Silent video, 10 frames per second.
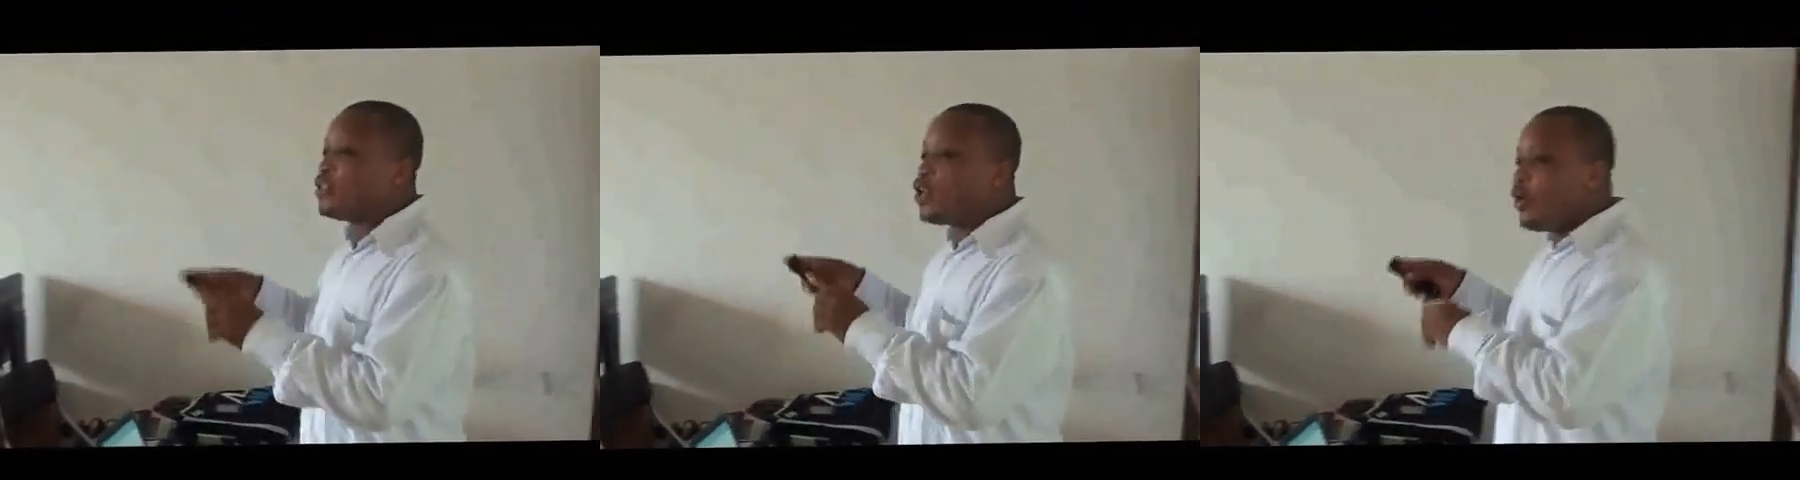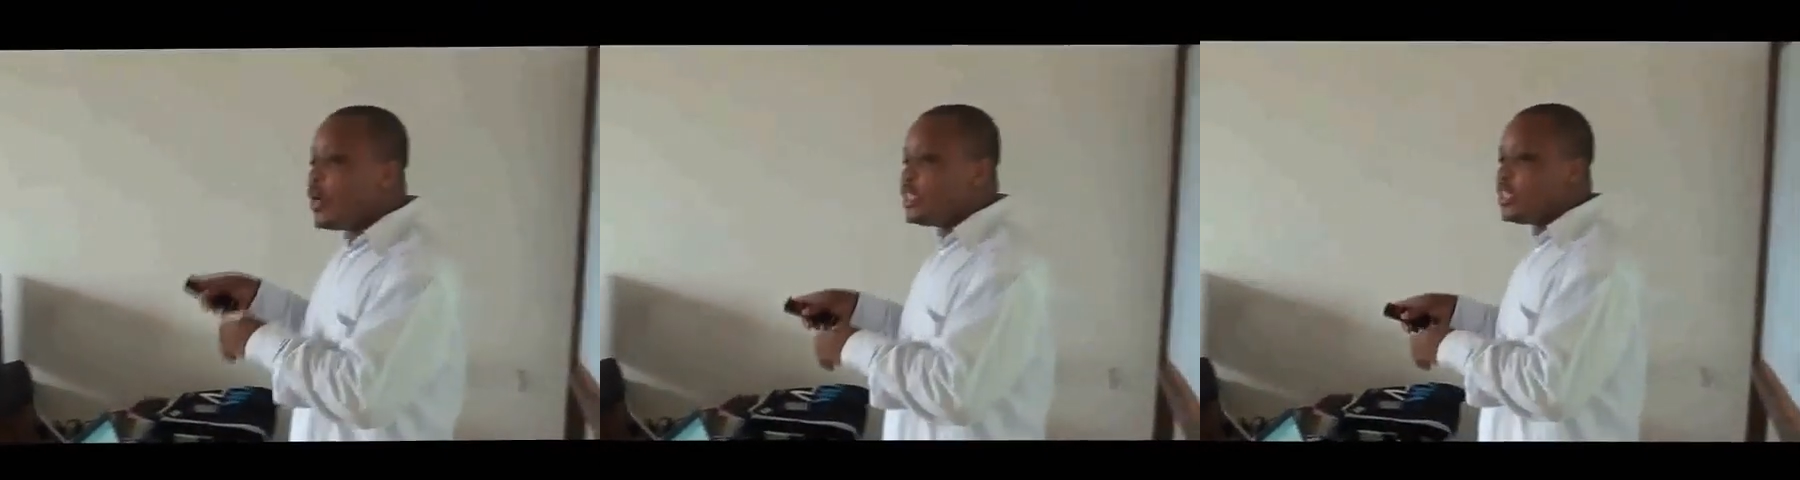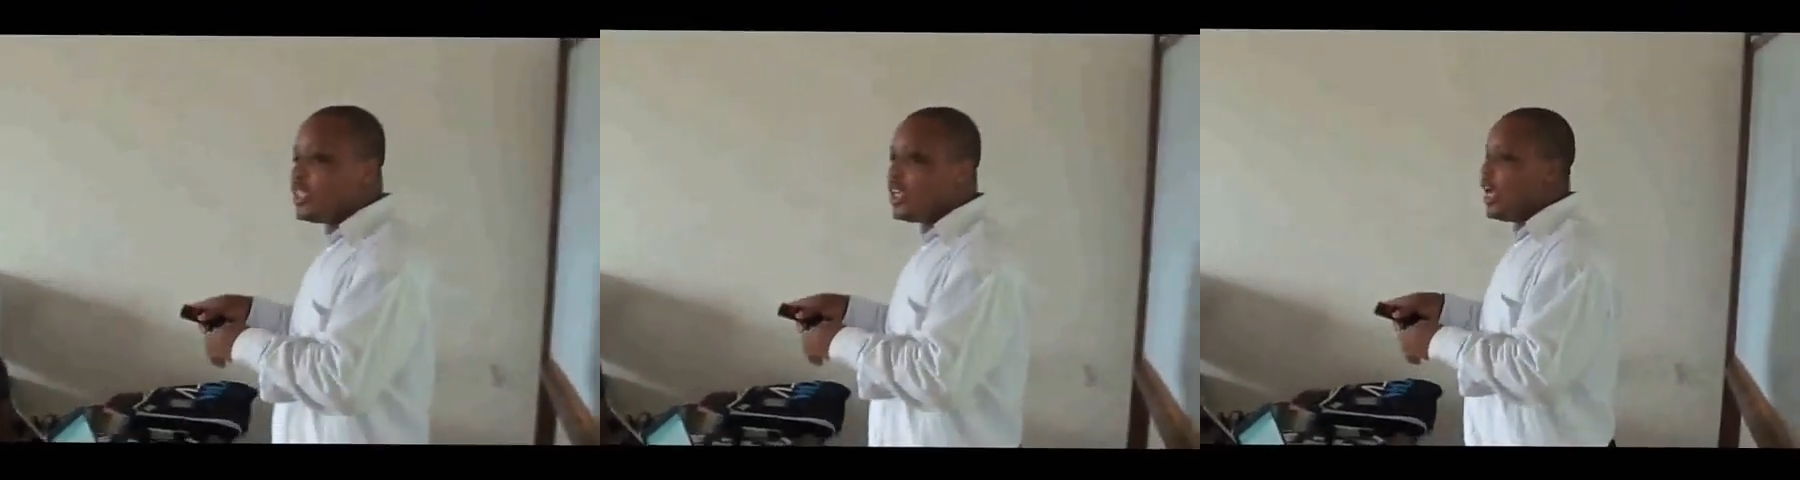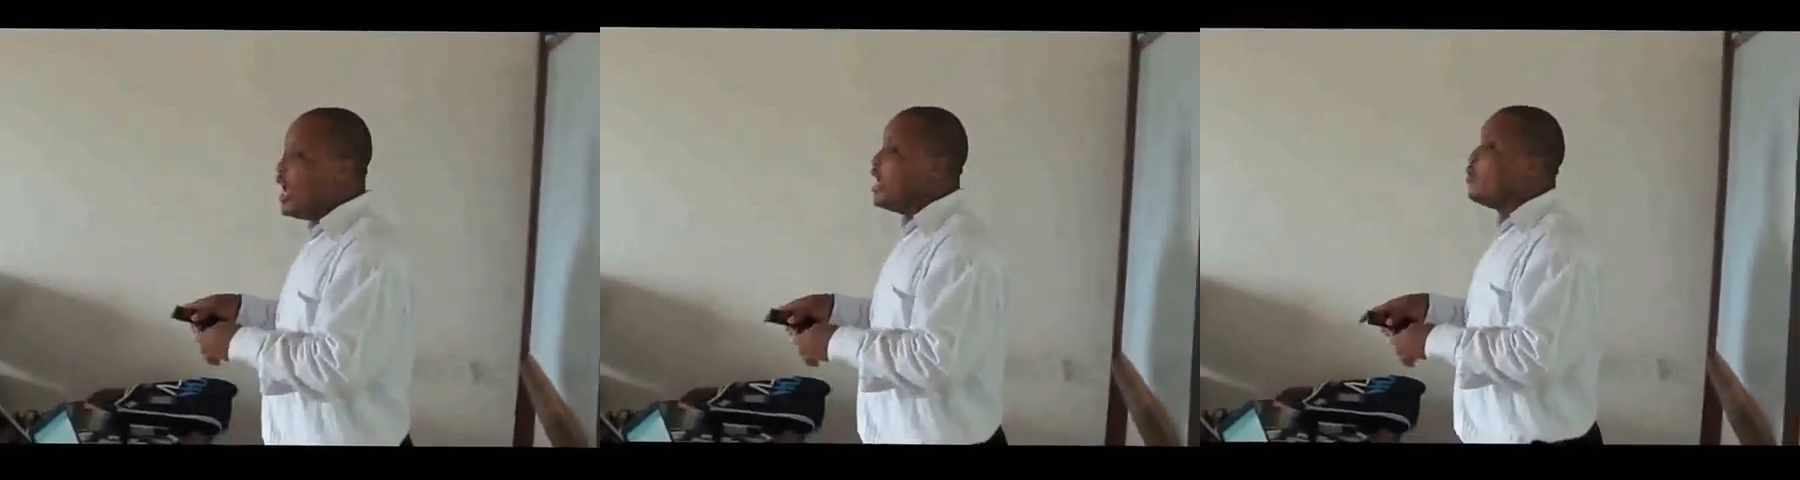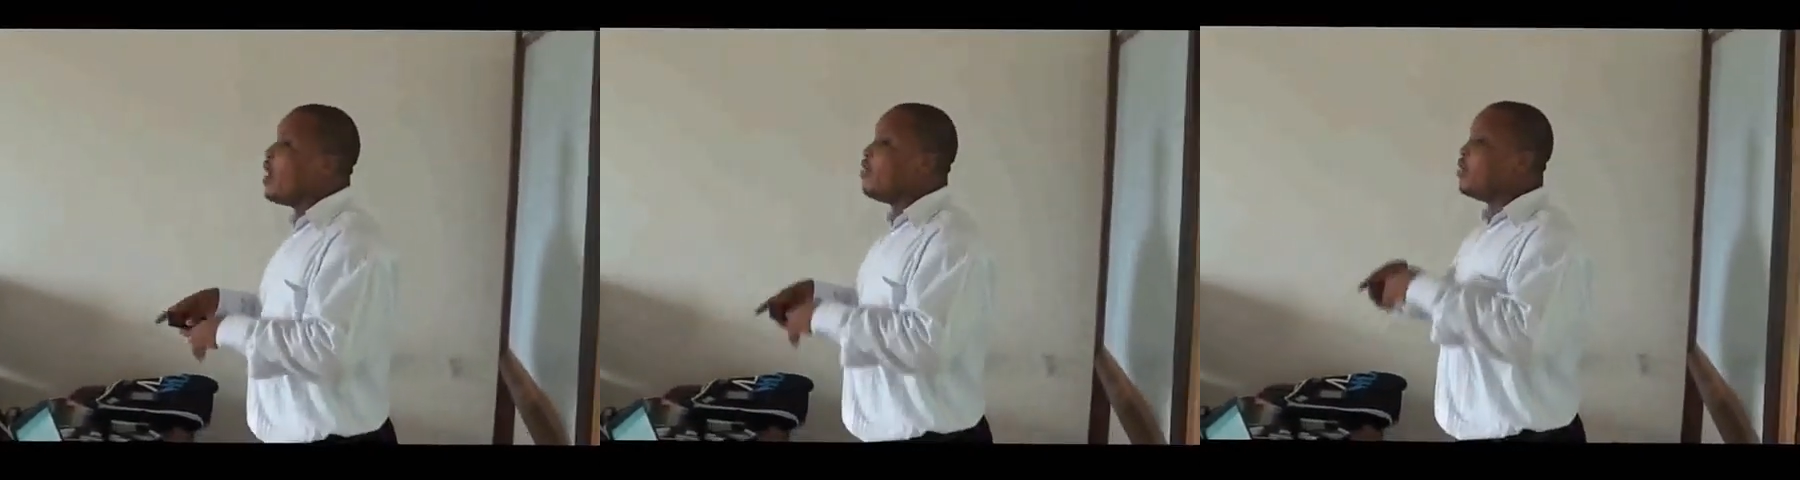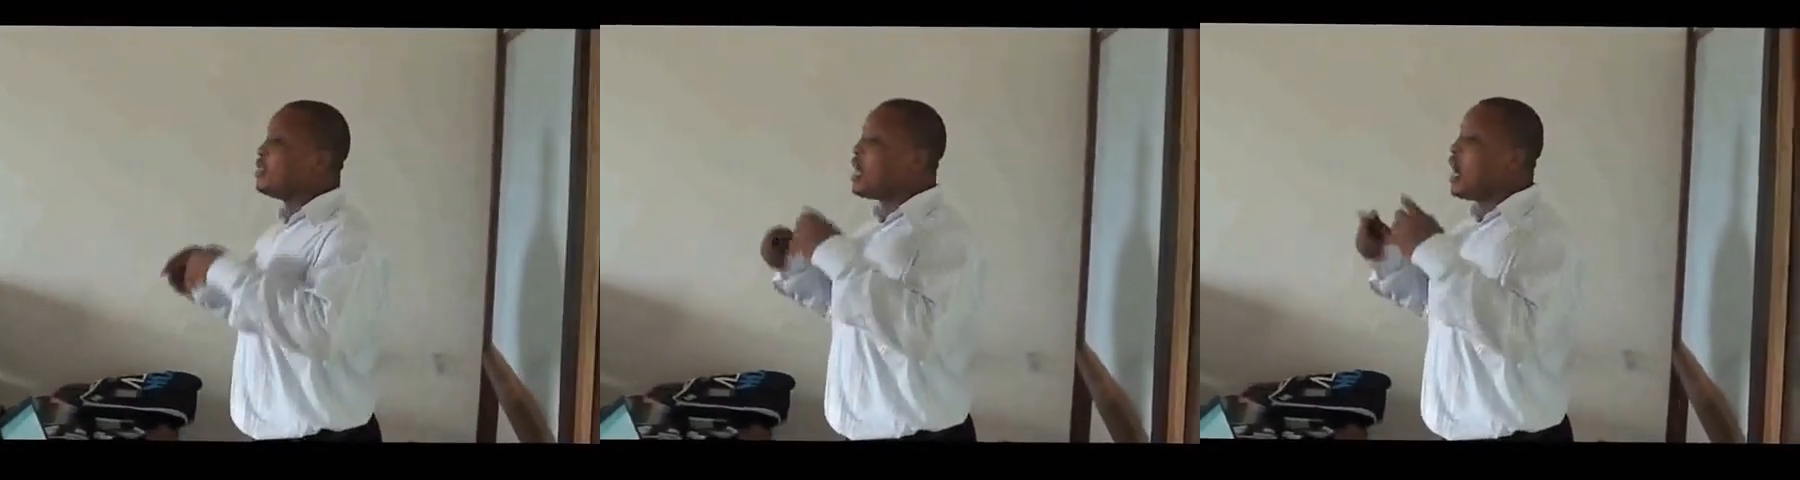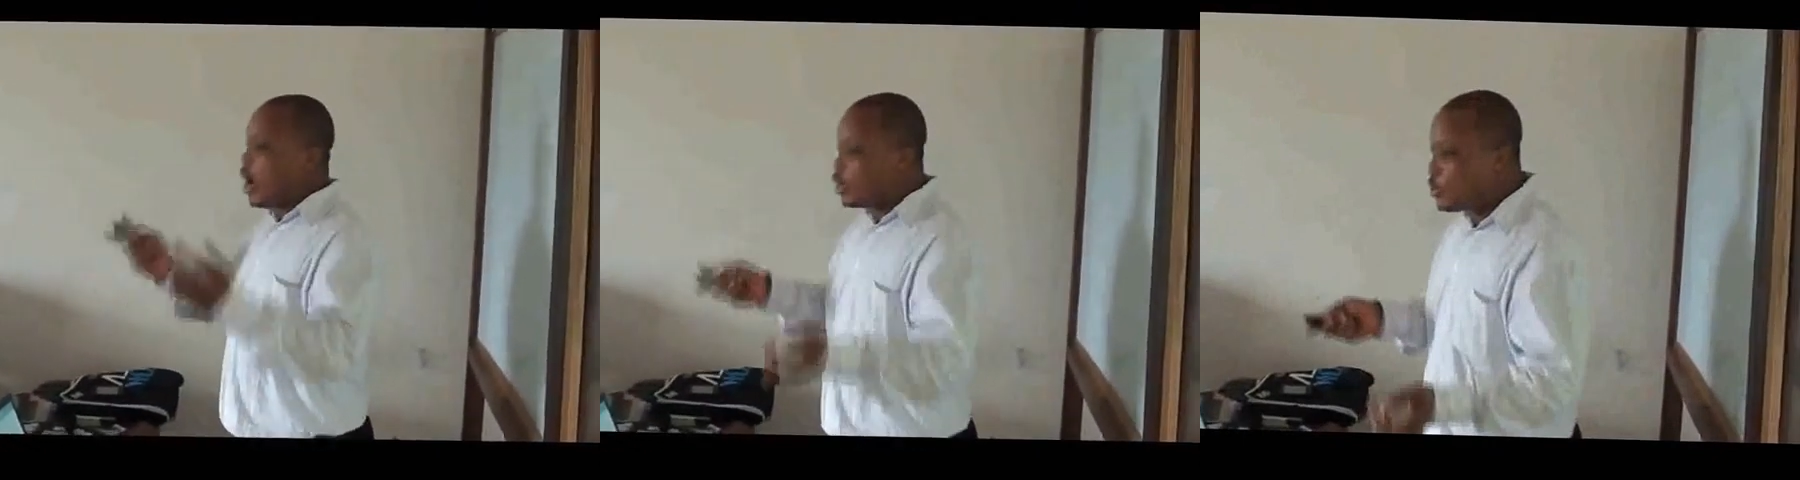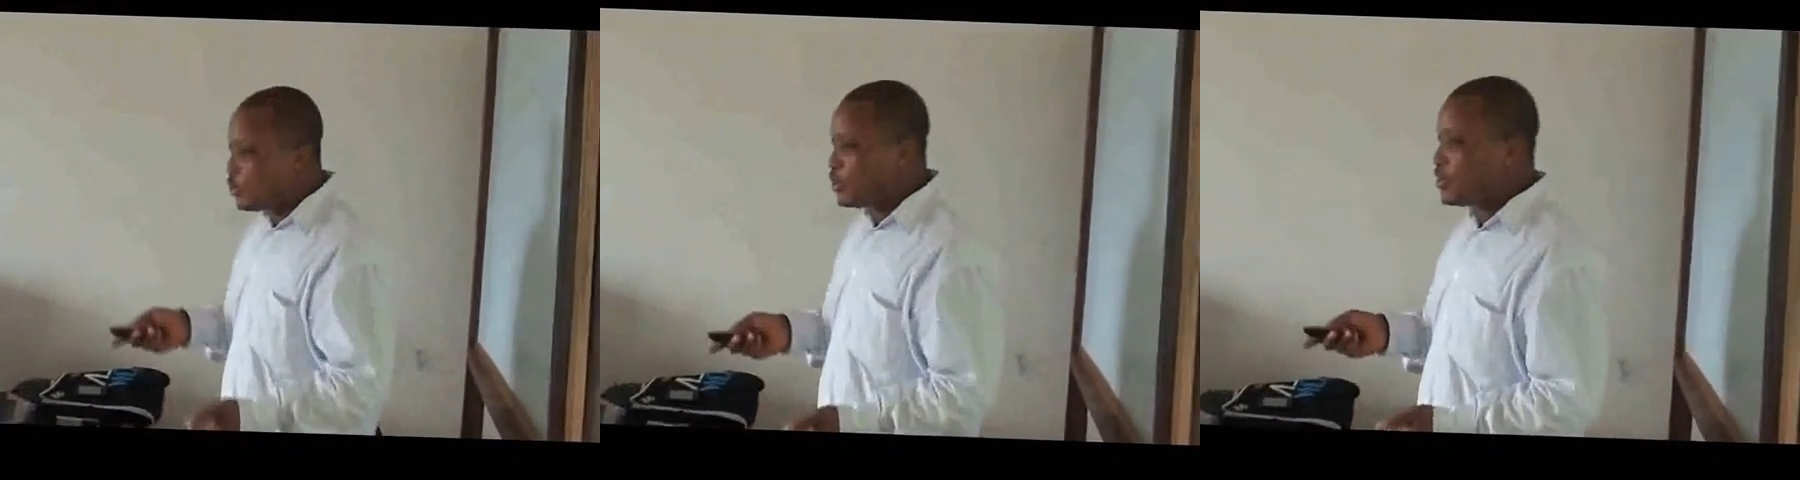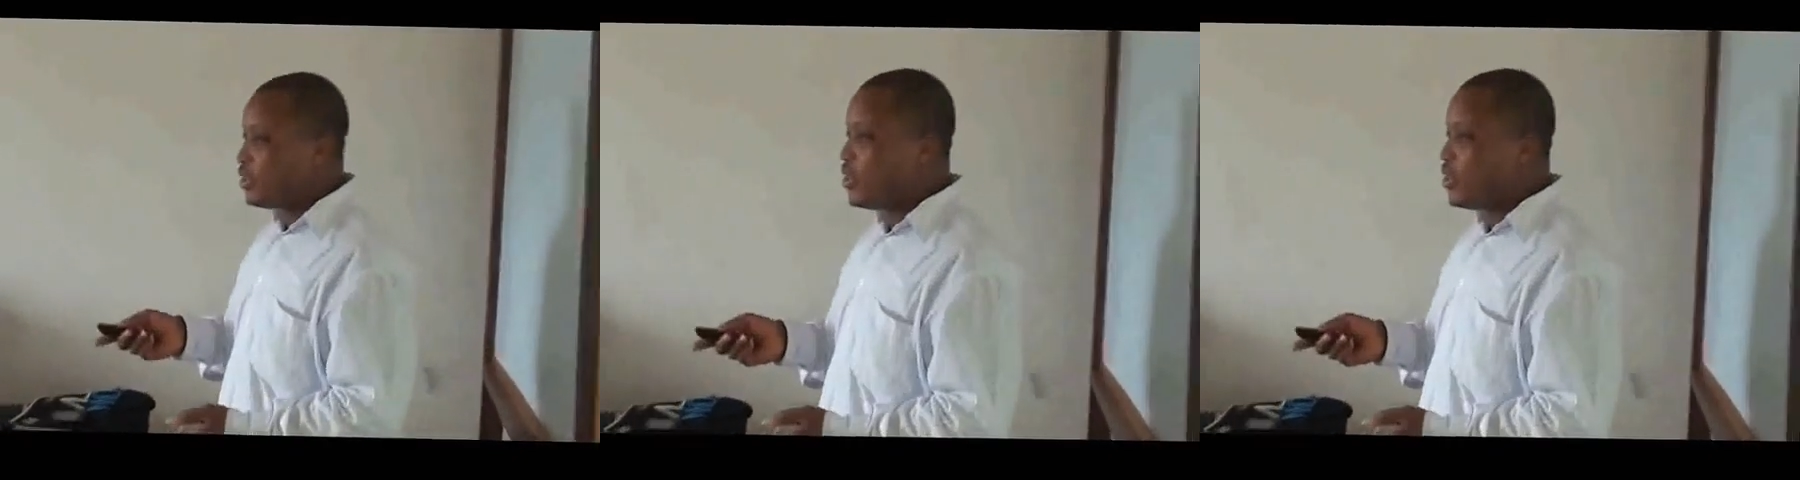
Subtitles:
storage, and then we have what? Output.